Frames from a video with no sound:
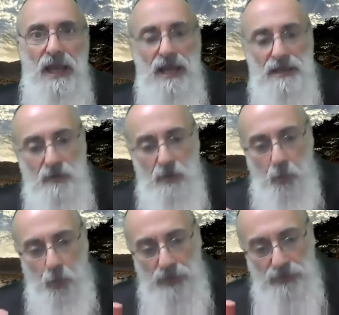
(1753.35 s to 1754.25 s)
And
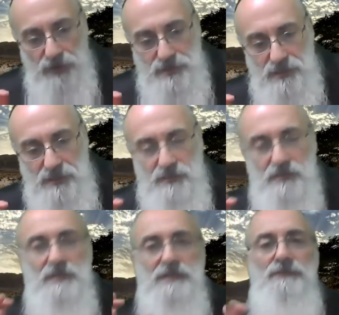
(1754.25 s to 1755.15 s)
when there's
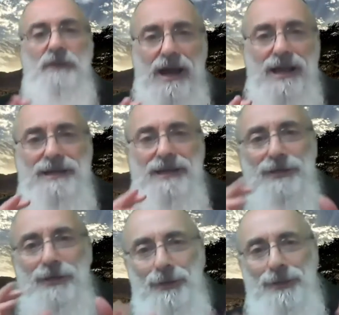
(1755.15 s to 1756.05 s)
divine
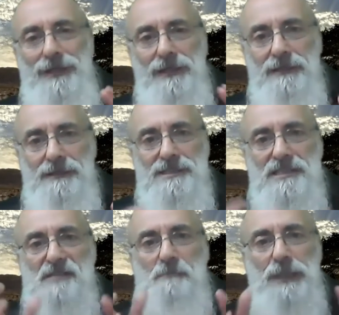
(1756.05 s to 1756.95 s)
unity, it's a
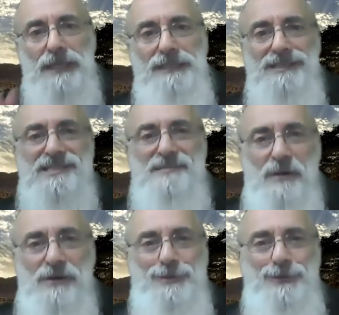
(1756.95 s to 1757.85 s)
splendid
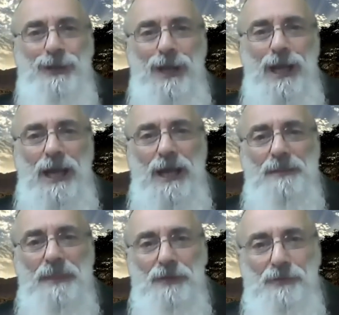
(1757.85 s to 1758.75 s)
spiritual
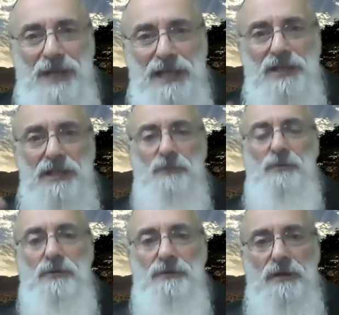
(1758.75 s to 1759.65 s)
illumination in the
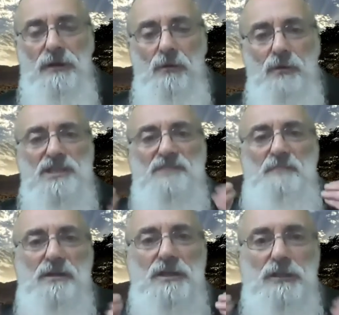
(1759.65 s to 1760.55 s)
world. What's
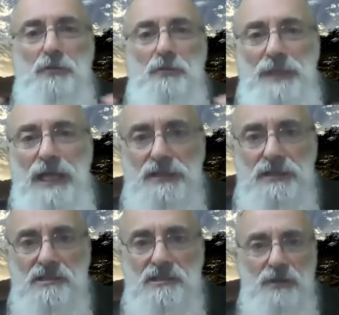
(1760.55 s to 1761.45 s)
spiritual
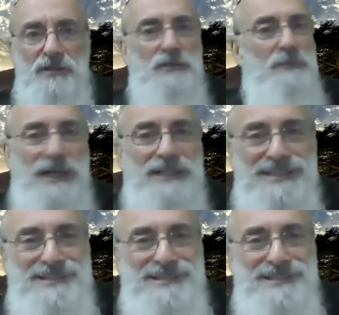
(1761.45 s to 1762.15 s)
illumination? Spiritual illumination